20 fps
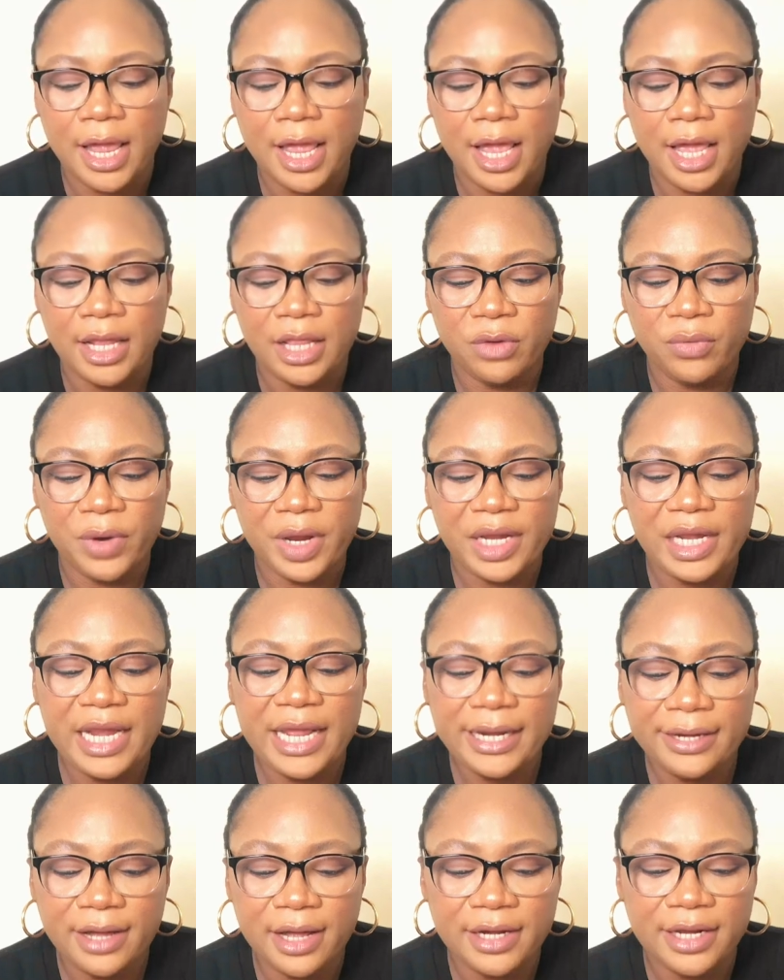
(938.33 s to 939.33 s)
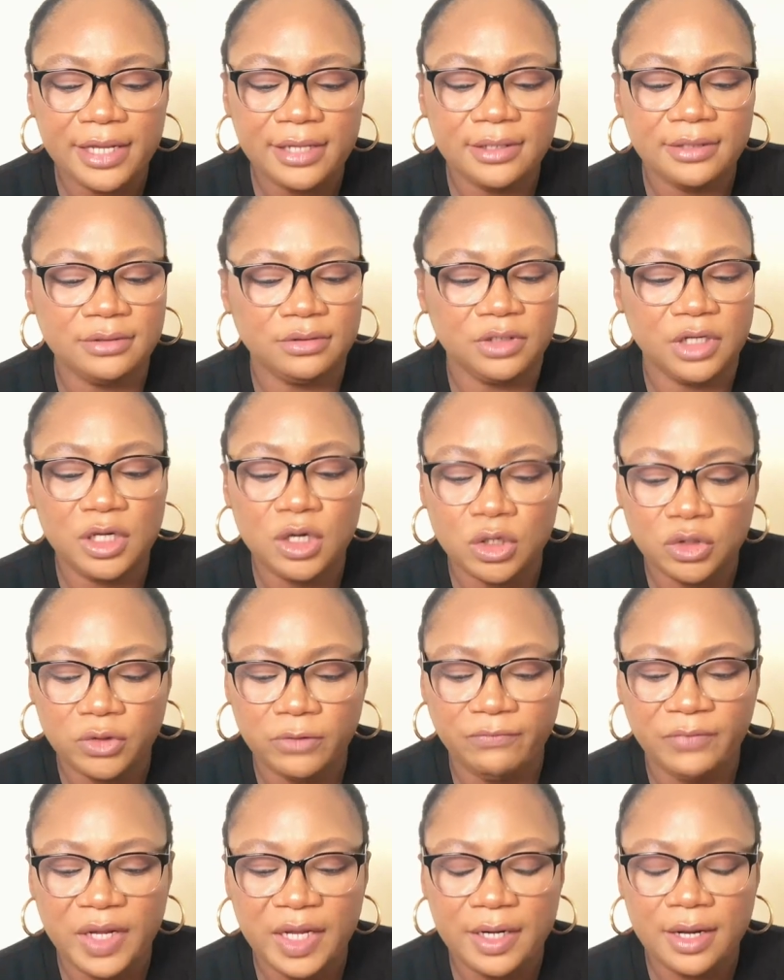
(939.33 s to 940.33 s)
And they were leather. A lot of
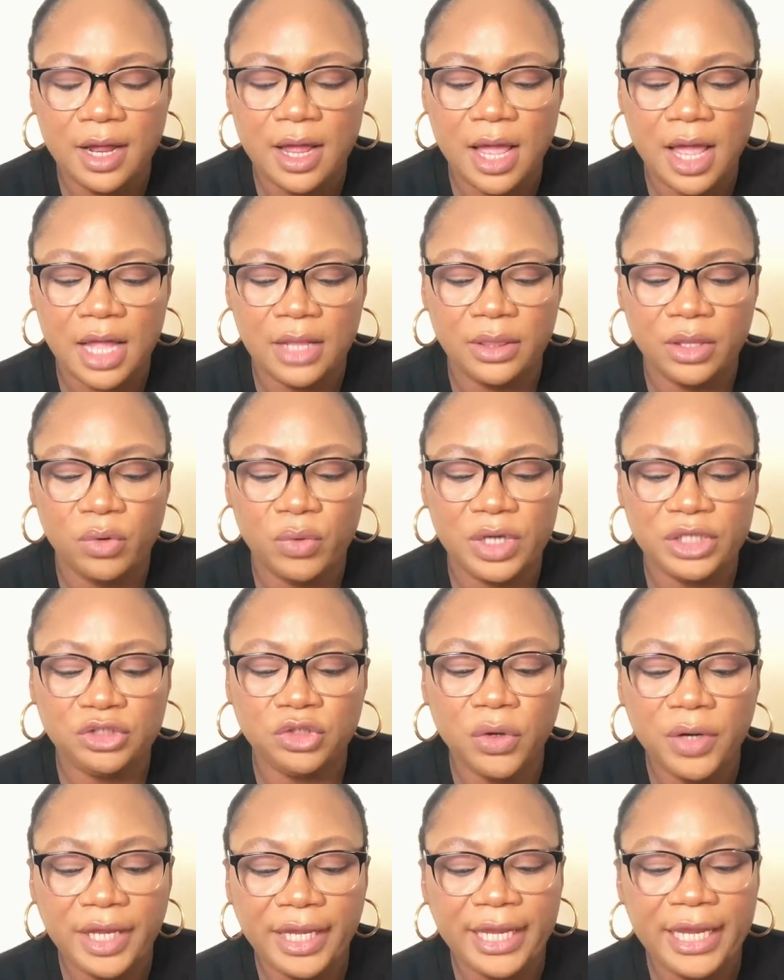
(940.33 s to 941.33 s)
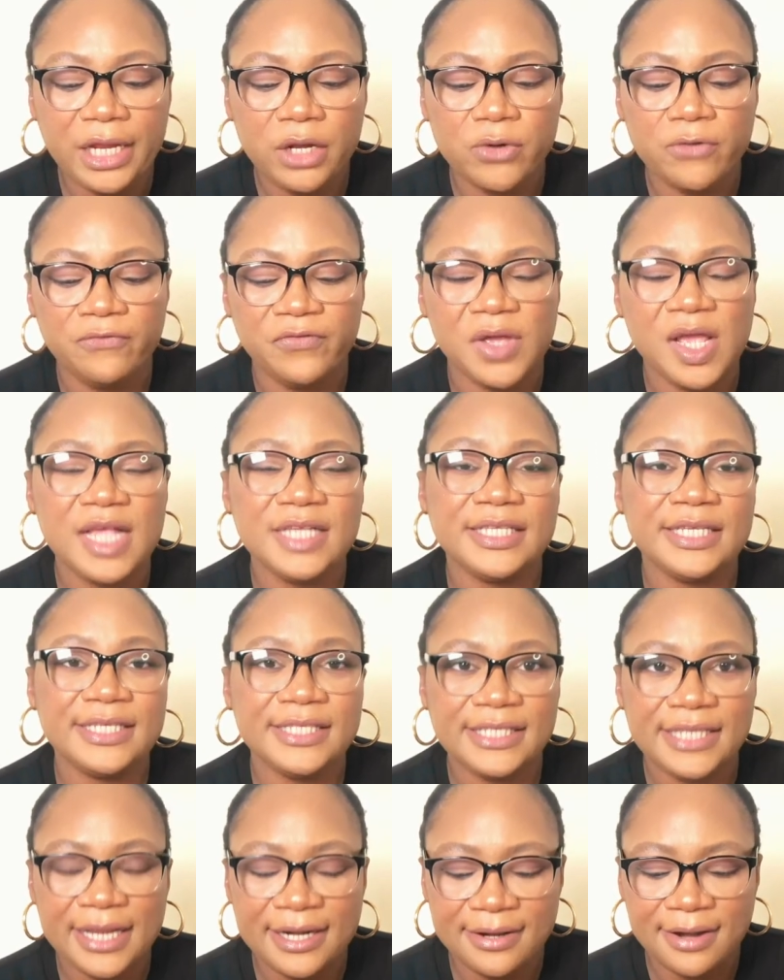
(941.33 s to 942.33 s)
leather. And they were chunky loafers and
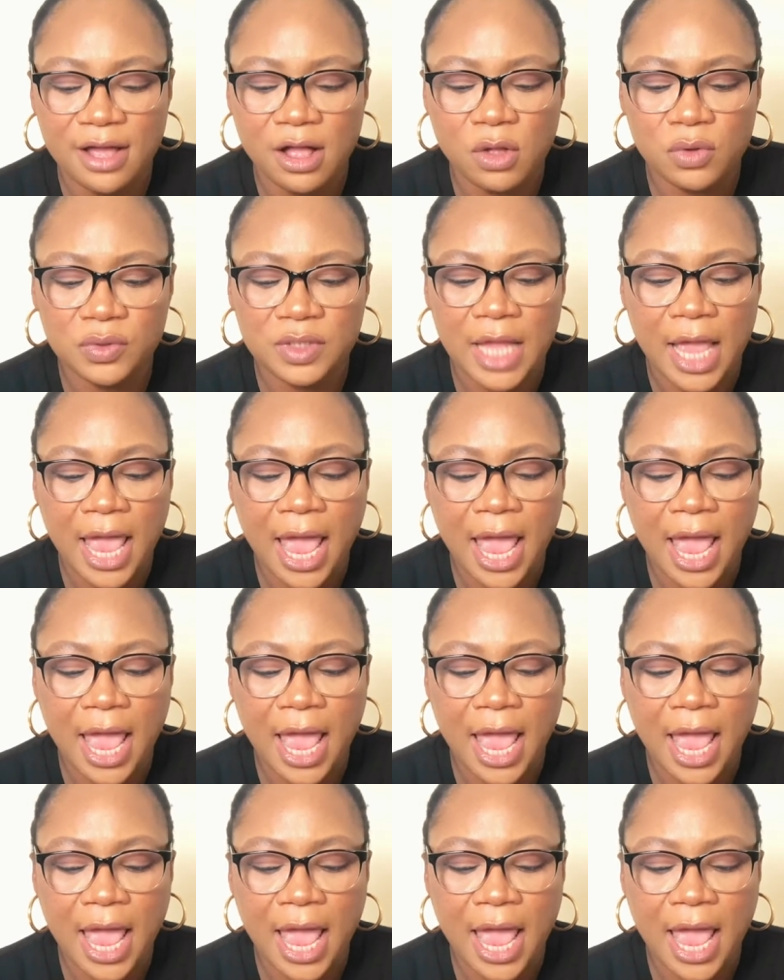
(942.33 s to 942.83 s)
sandals.